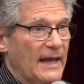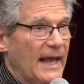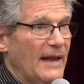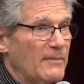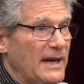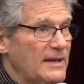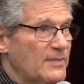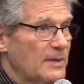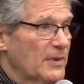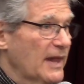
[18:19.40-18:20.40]
and many
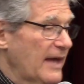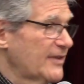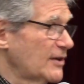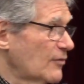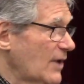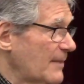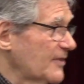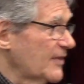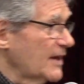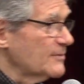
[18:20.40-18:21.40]
people have the
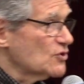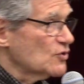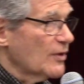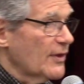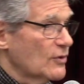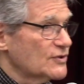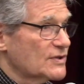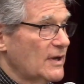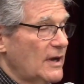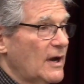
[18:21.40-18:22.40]
neuropathy. I'm sure those
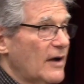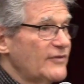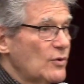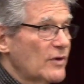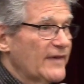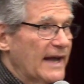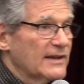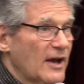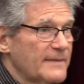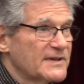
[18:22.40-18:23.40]
of you who have had
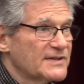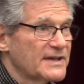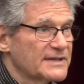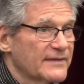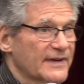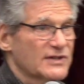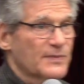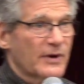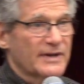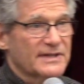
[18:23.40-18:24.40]
Lyme disease have
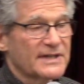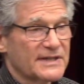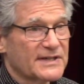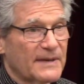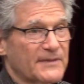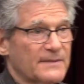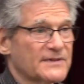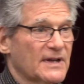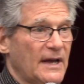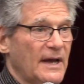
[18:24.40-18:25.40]
experienced these symptoms.